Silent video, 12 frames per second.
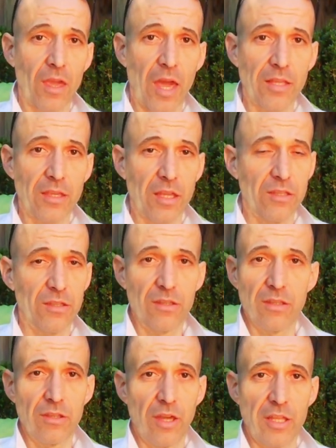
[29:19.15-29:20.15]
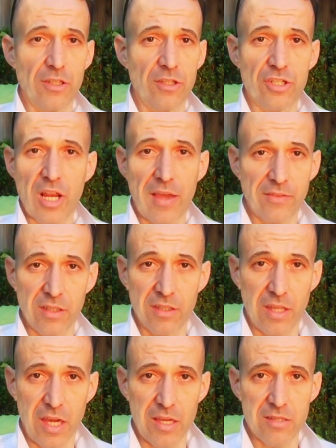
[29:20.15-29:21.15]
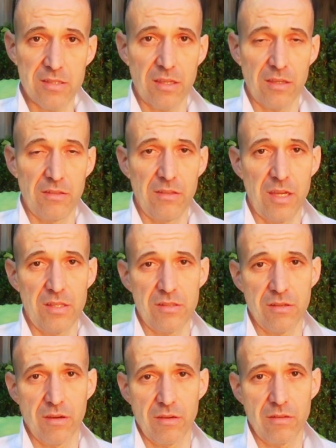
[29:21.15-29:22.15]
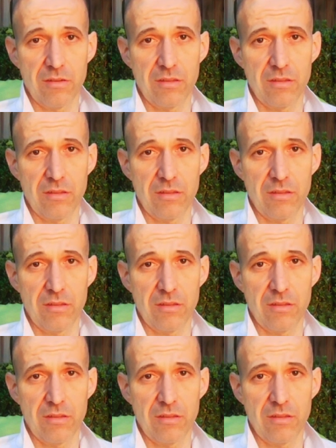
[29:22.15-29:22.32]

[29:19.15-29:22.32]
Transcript: you're shaving your legs that you need to get